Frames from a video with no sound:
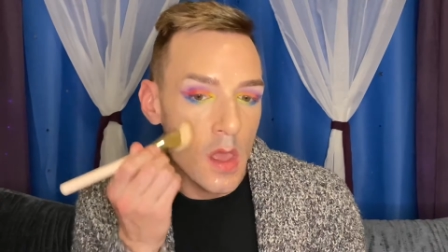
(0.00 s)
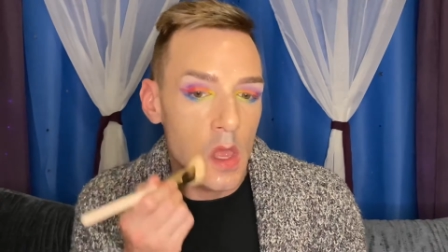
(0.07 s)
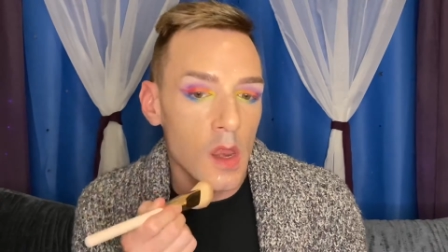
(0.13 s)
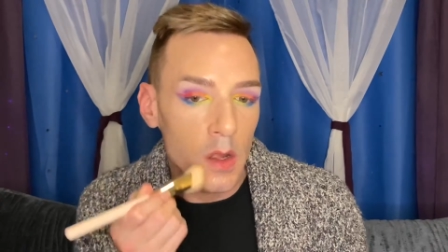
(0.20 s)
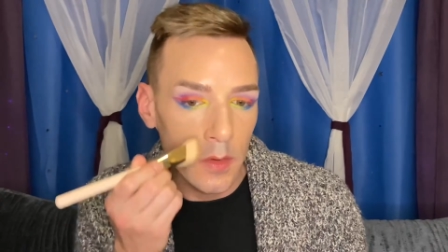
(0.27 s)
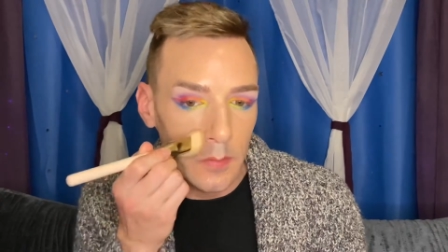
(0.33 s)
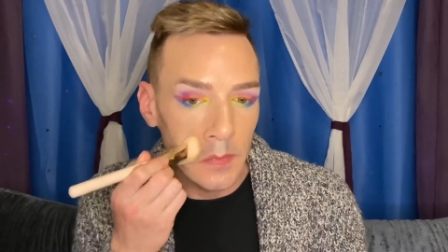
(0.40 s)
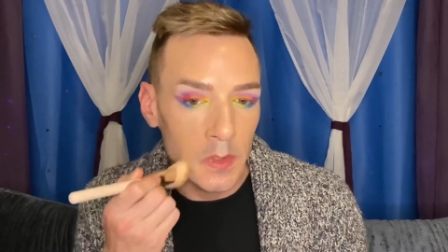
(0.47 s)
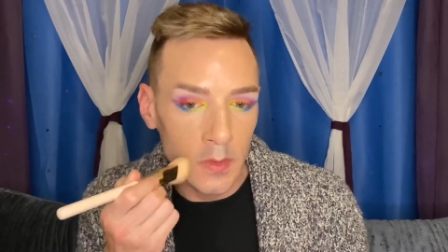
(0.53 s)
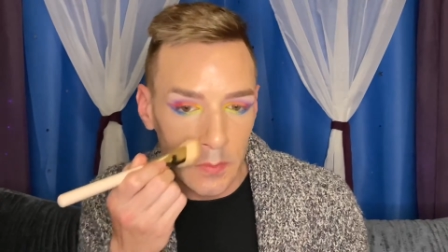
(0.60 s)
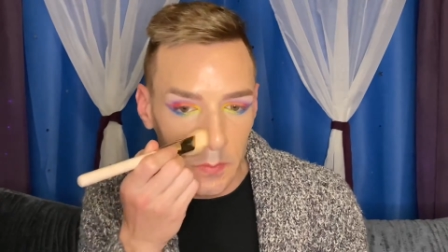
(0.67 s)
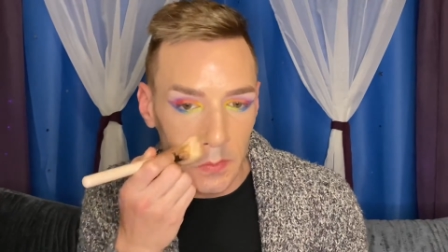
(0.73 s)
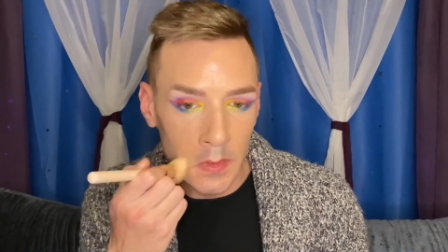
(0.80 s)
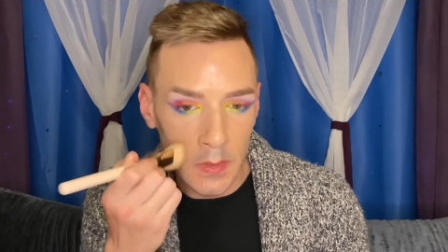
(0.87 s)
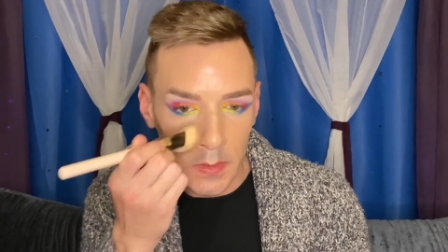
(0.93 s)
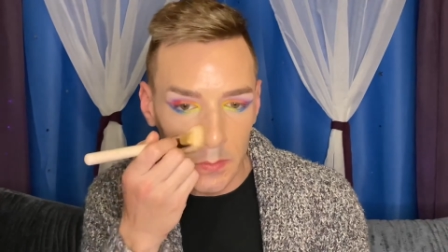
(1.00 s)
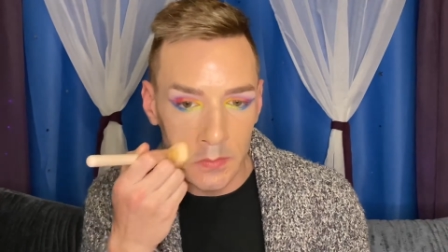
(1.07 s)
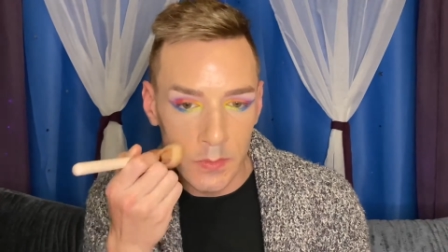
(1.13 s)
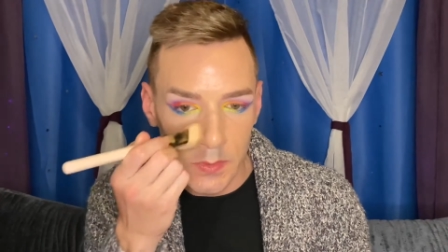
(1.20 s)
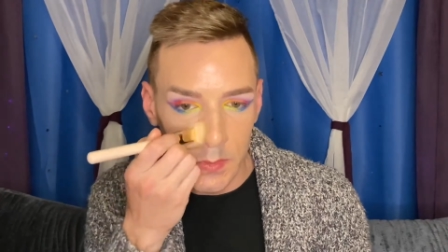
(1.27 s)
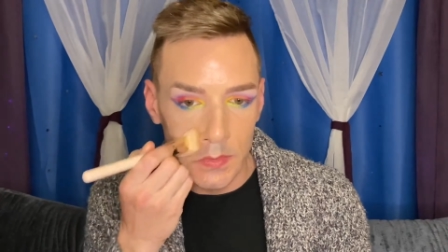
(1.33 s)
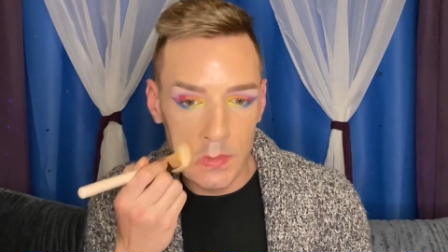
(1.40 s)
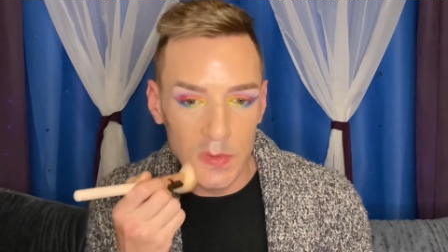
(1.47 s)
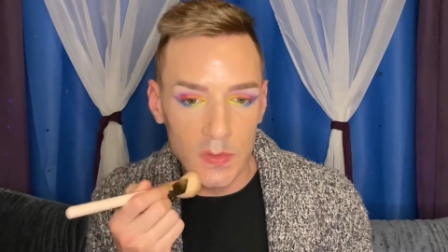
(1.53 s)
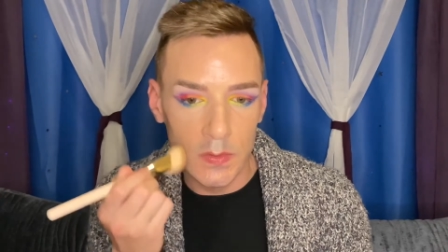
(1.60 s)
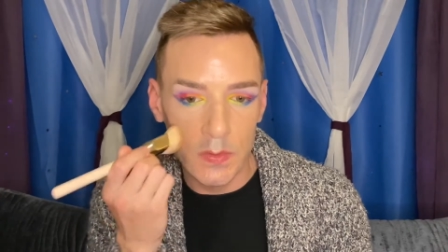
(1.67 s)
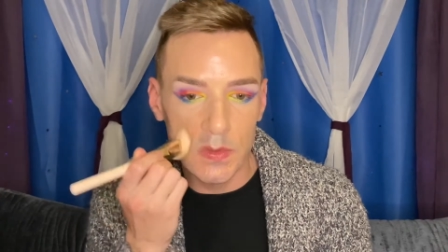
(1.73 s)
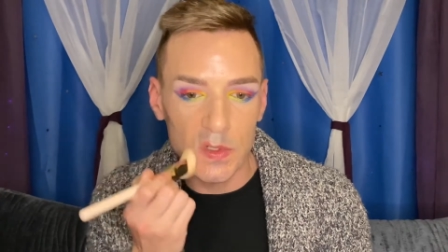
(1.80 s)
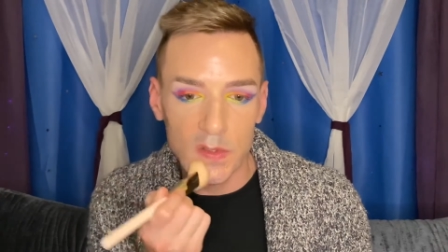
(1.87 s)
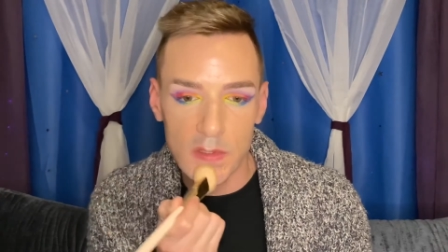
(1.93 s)
No matter what you do
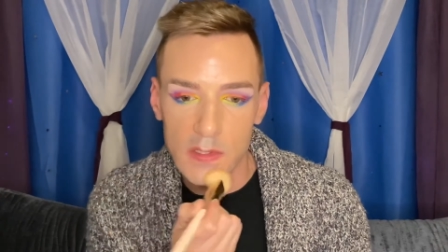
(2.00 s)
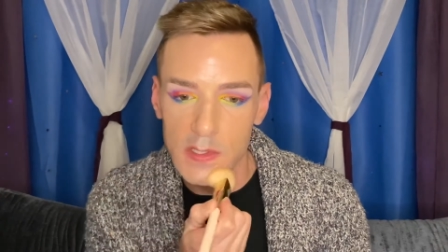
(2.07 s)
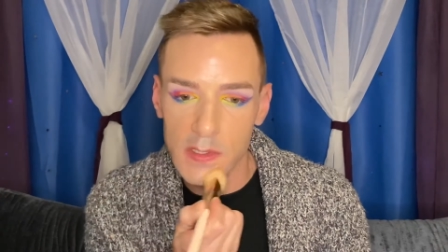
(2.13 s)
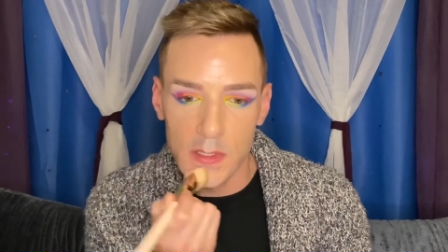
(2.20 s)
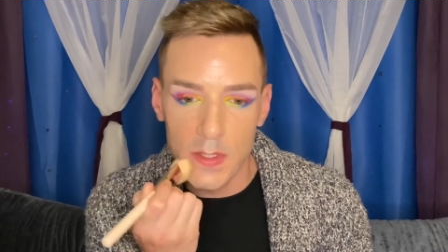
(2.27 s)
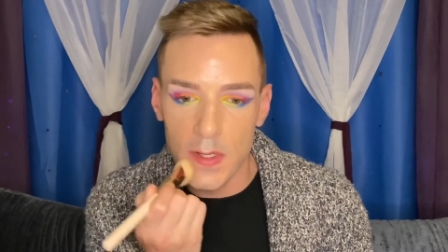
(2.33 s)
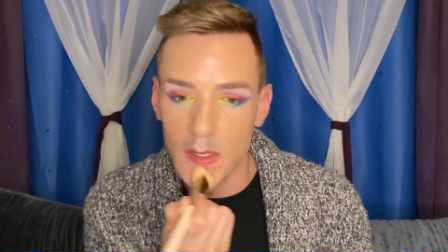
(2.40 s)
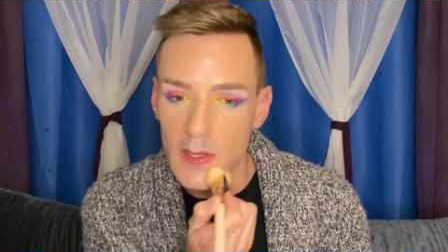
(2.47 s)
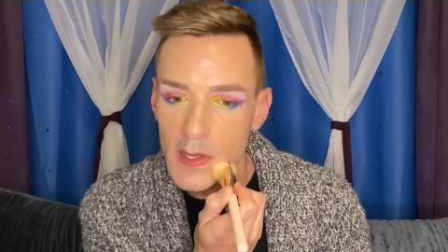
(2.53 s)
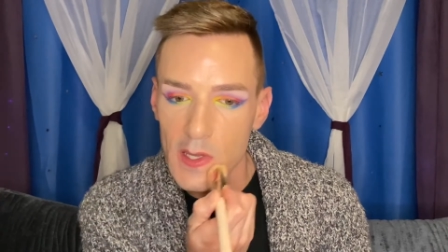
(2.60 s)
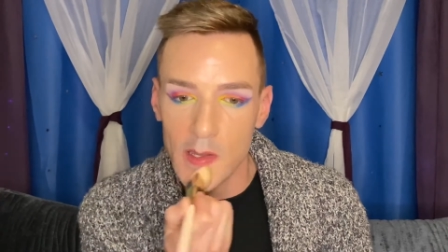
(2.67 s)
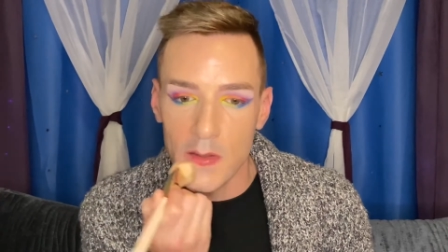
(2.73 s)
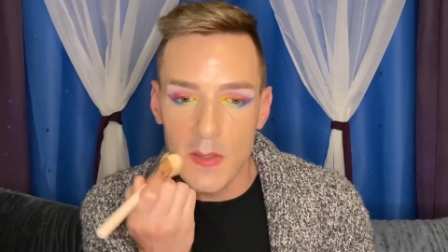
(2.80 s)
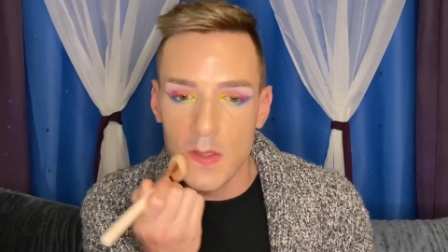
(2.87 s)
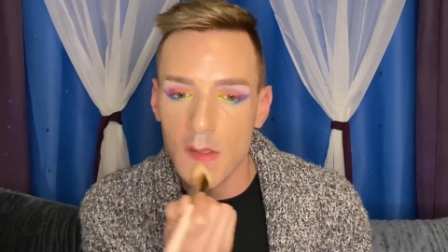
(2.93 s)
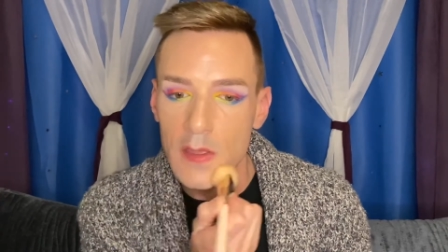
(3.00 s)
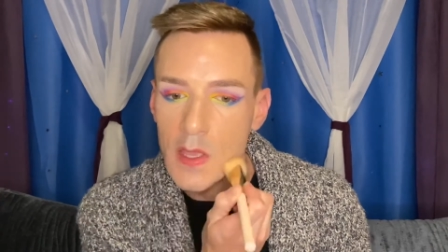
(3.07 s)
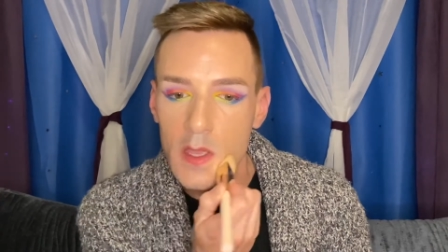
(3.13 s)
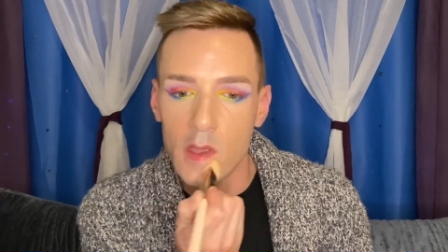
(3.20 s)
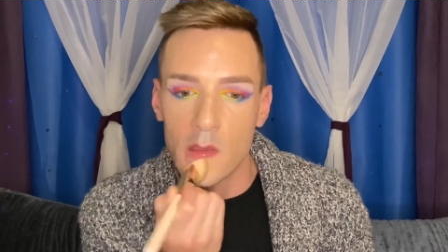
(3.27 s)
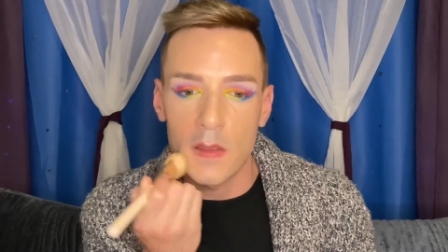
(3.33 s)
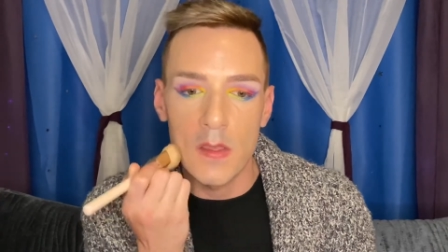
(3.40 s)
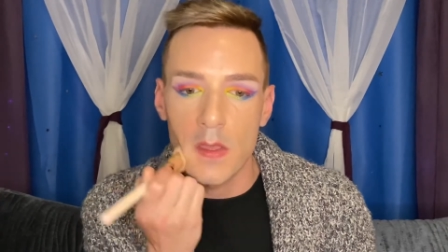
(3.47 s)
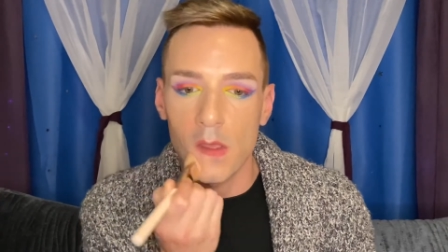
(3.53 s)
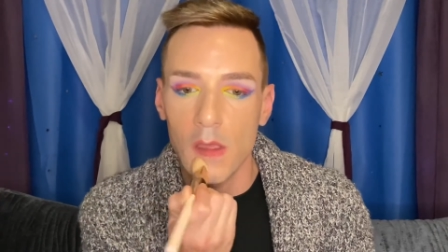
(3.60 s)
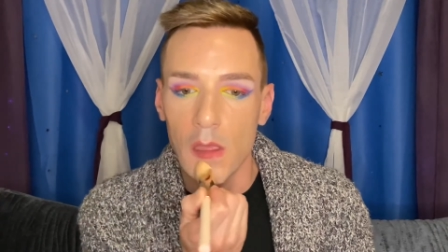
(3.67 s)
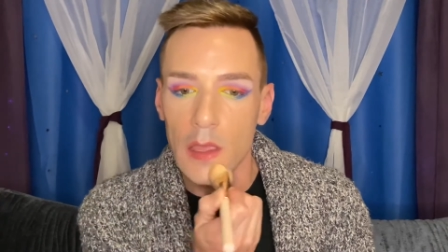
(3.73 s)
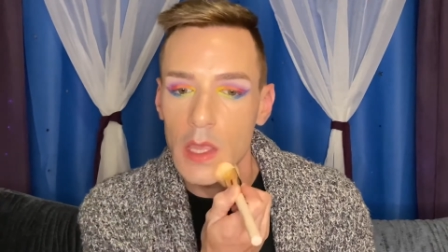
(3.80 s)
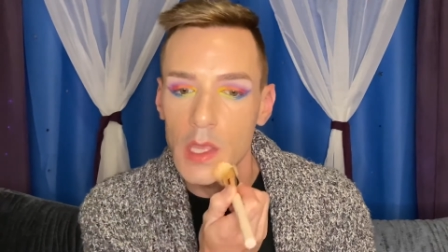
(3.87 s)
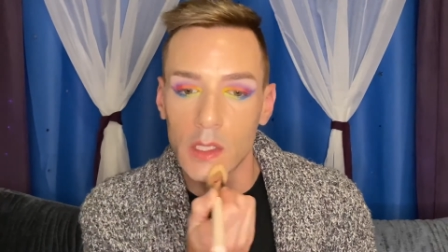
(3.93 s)
or say,
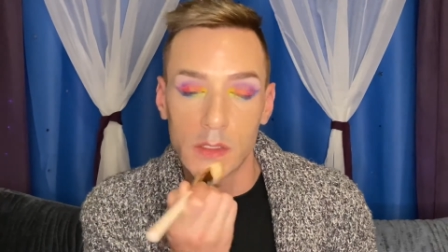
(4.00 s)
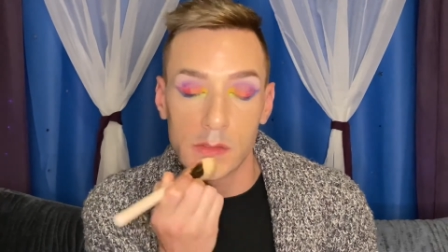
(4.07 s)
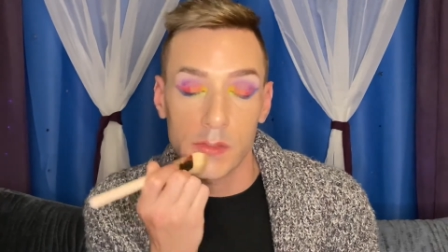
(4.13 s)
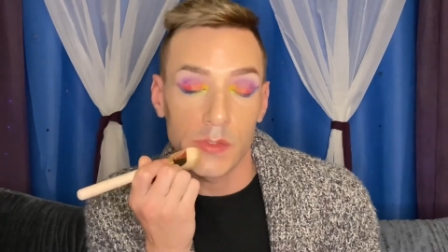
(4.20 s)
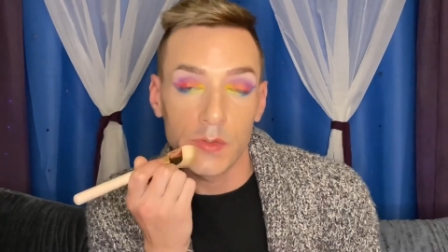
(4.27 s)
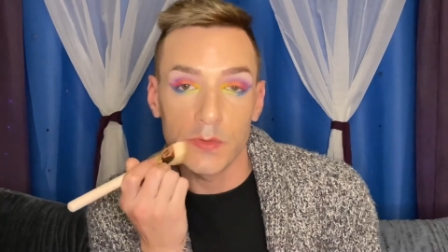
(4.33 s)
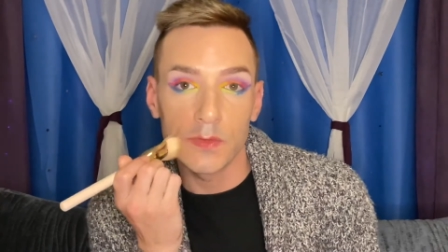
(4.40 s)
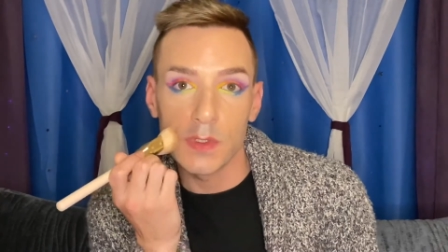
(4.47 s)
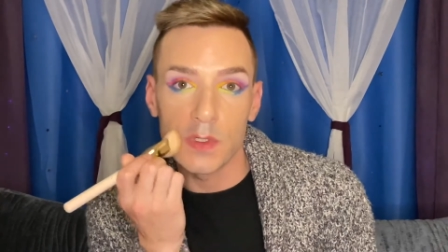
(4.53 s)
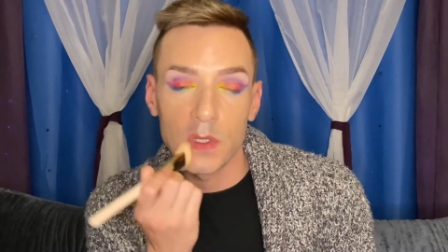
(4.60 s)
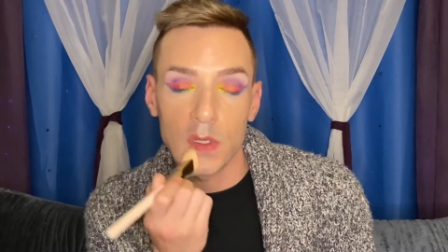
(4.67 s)
it's over.